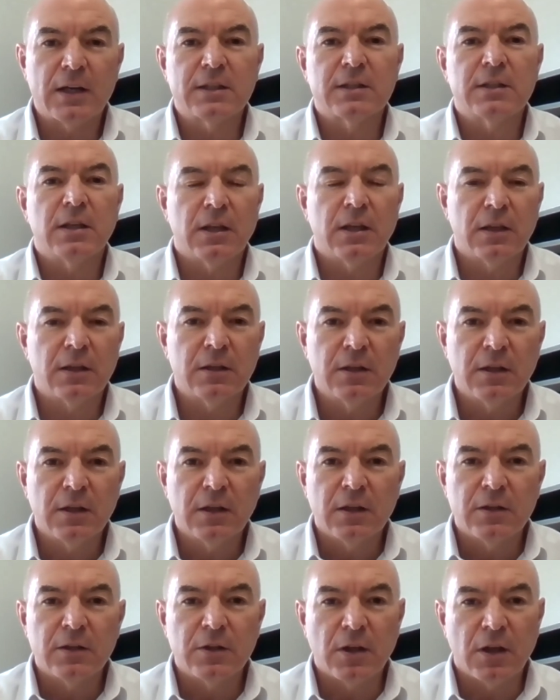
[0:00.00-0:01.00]
in,
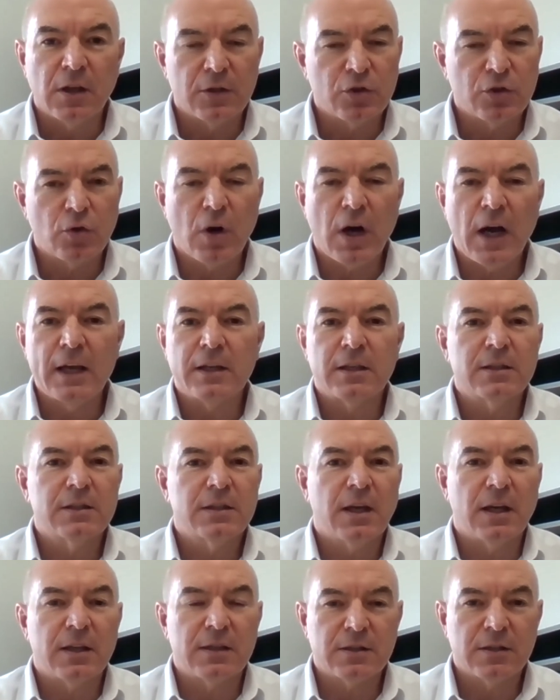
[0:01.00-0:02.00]
tried and
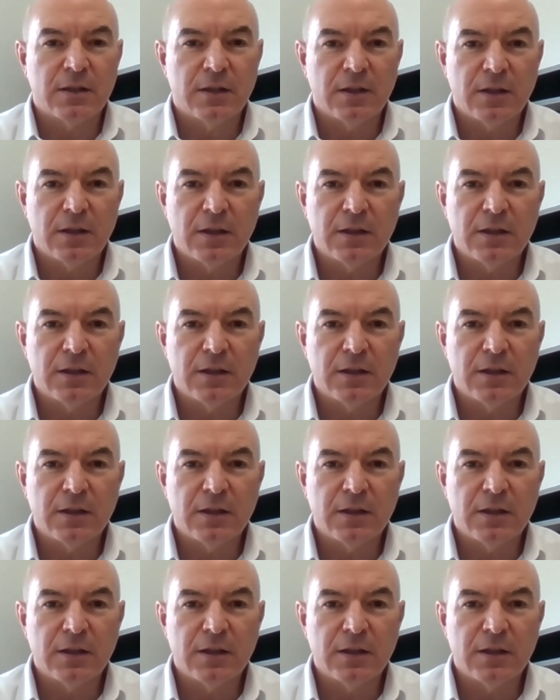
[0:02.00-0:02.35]
tested.